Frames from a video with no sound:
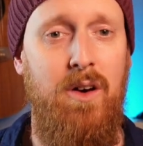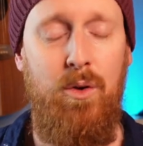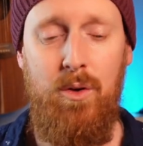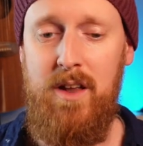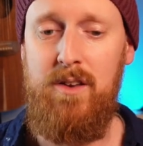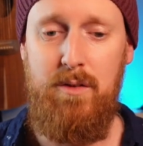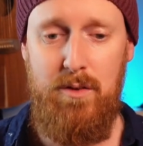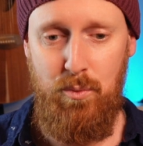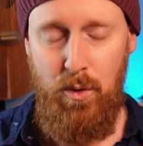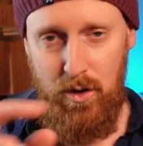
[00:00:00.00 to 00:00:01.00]
All I do
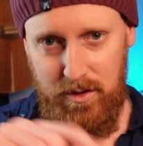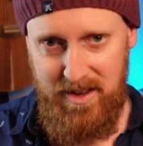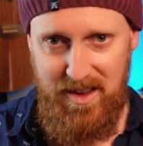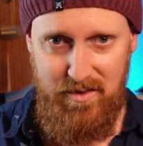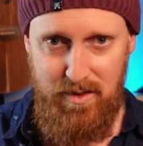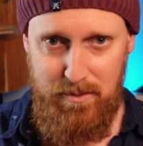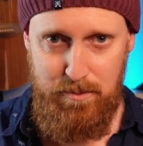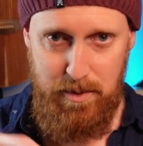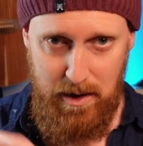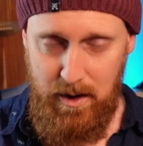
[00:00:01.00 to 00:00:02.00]
is one octave
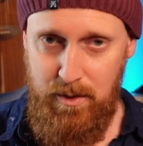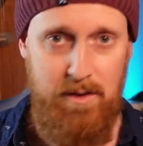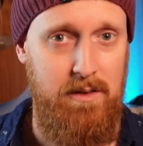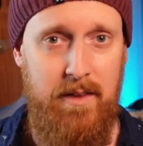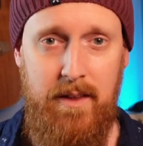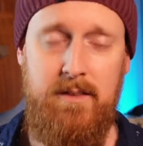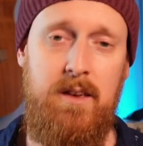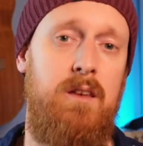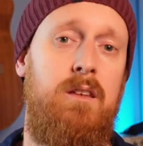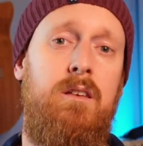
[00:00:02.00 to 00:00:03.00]
below and that's it.